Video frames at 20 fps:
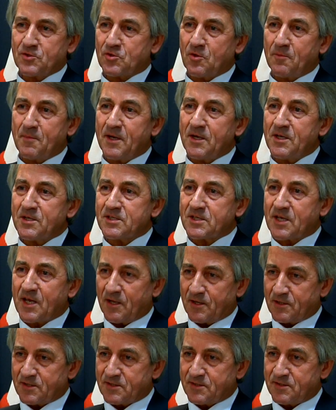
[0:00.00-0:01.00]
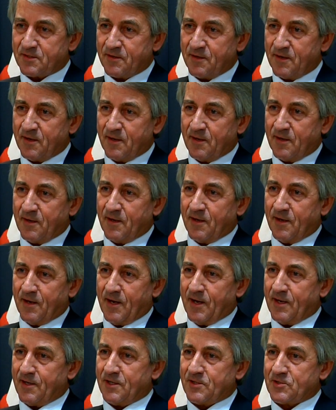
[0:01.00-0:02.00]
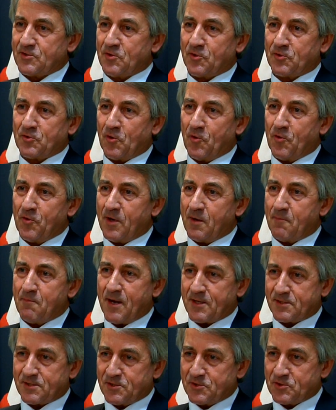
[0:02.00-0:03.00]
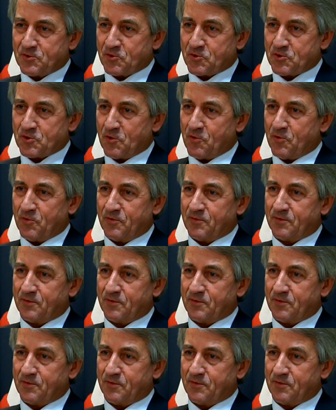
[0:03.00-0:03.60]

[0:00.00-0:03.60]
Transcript: so many skills, and it's not only muscles to show,